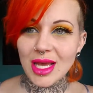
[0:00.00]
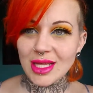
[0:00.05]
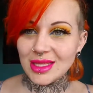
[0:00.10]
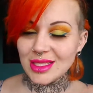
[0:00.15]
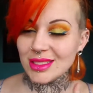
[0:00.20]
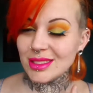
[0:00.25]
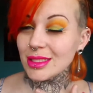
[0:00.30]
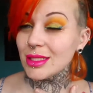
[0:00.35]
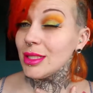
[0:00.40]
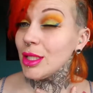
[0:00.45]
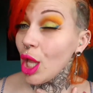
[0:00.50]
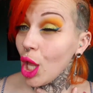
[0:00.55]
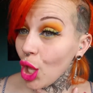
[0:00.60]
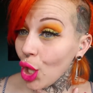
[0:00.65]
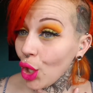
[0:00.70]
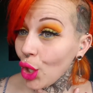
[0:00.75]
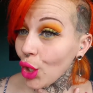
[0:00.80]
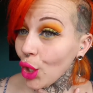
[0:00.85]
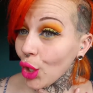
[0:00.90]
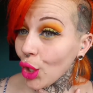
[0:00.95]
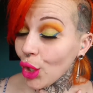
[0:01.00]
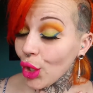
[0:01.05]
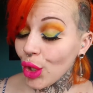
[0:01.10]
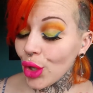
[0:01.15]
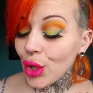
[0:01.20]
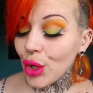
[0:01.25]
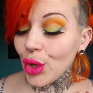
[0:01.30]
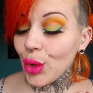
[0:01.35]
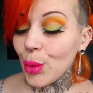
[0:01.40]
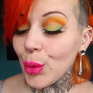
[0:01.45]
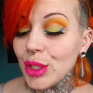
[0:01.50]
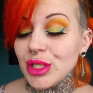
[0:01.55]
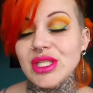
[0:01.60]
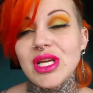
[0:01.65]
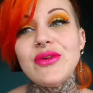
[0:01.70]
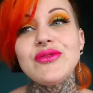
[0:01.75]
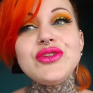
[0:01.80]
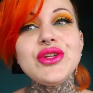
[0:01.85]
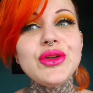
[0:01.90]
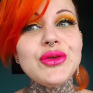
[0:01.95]
If you like this look,
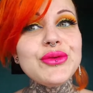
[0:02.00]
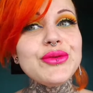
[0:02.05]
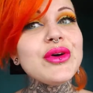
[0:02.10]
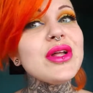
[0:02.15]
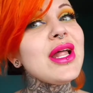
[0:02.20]
which I've